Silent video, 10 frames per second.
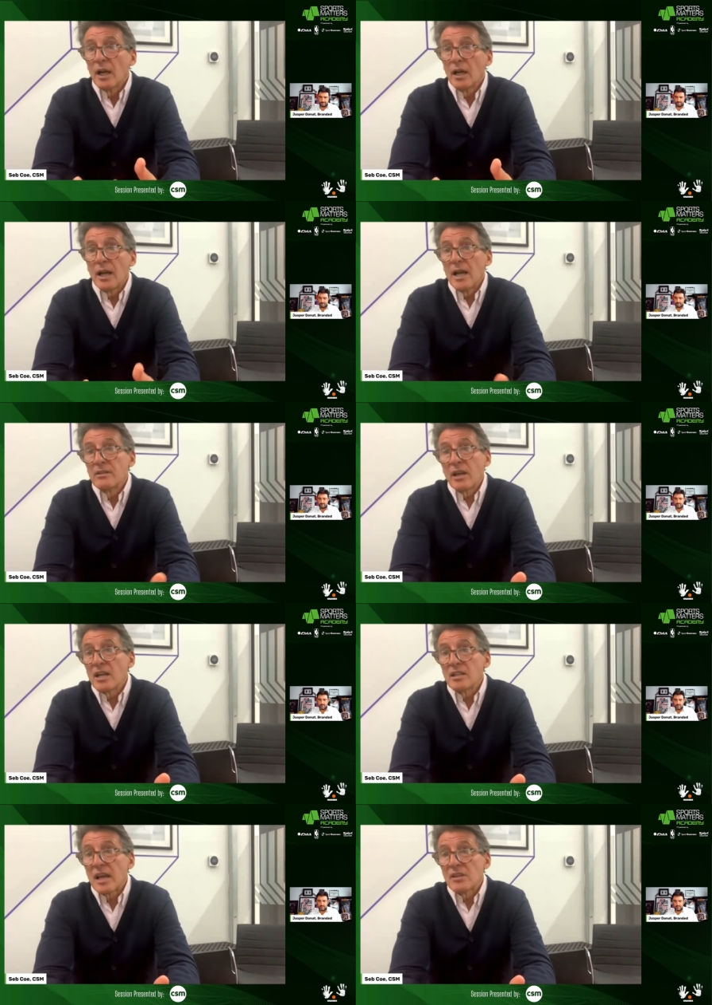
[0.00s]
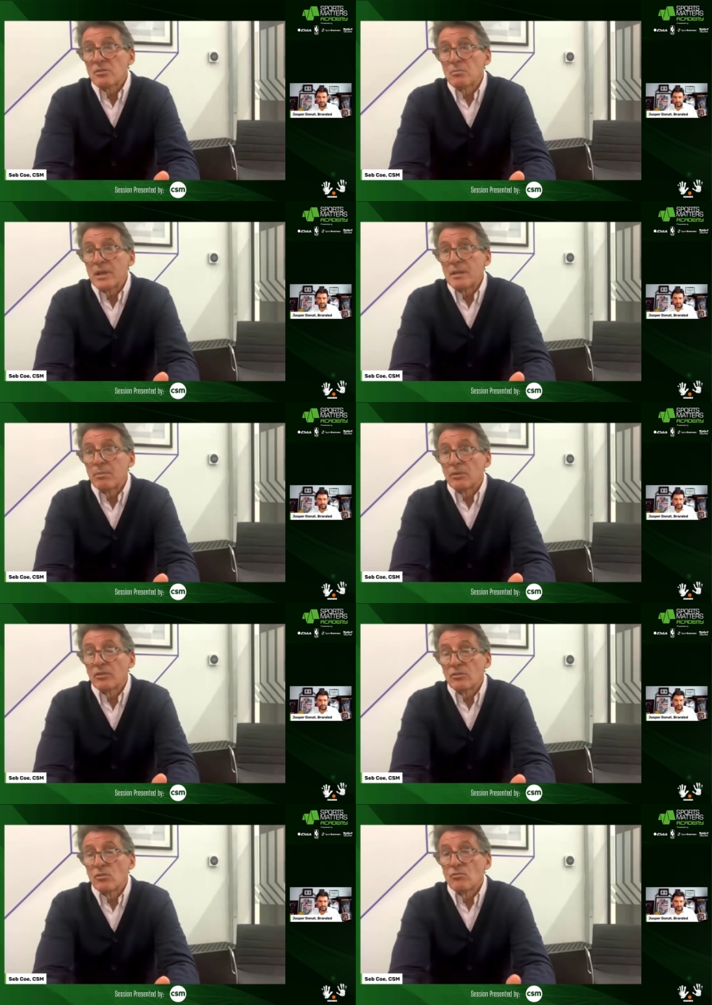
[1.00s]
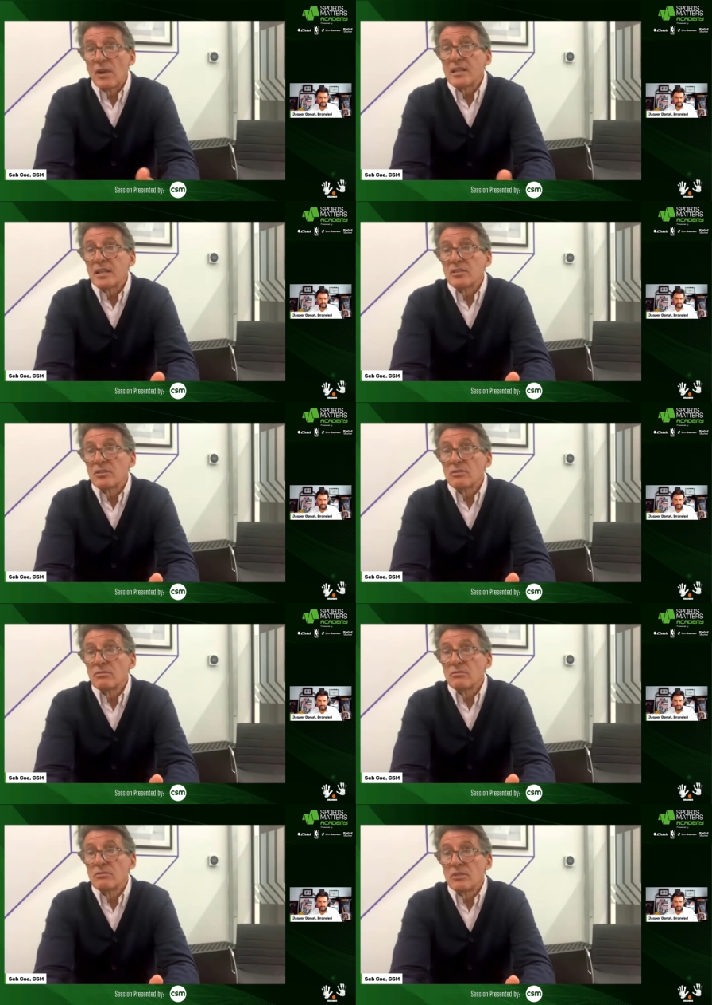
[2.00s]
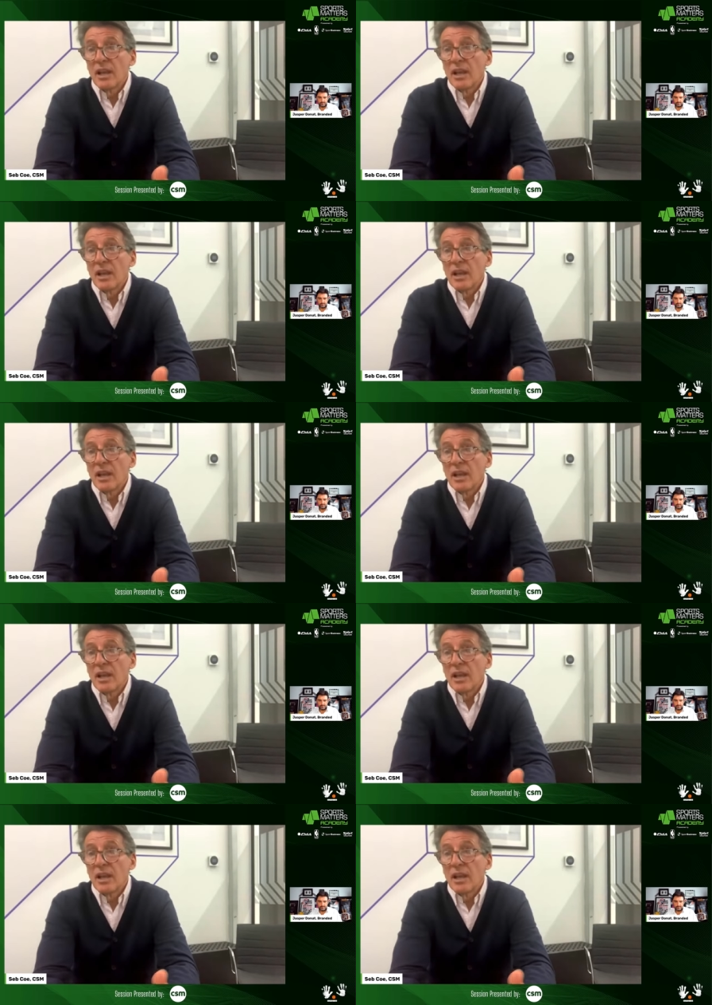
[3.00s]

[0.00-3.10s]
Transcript: uh, and 9,000 people that are all ready to